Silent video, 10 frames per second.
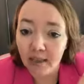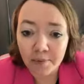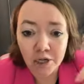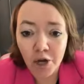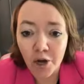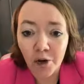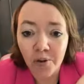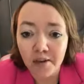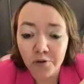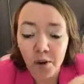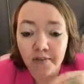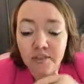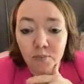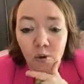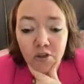Let me know if you have
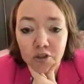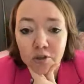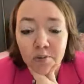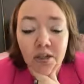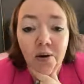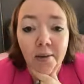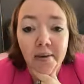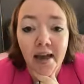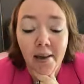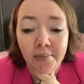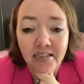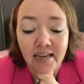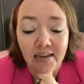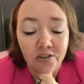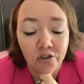some questions below. I'd be happy
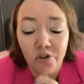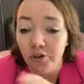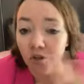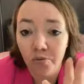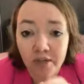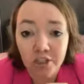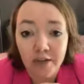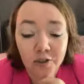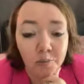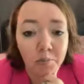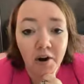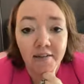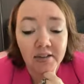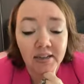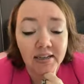to answer, or you can reach out to me
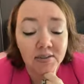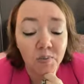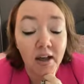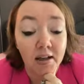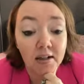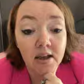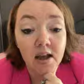privately as well.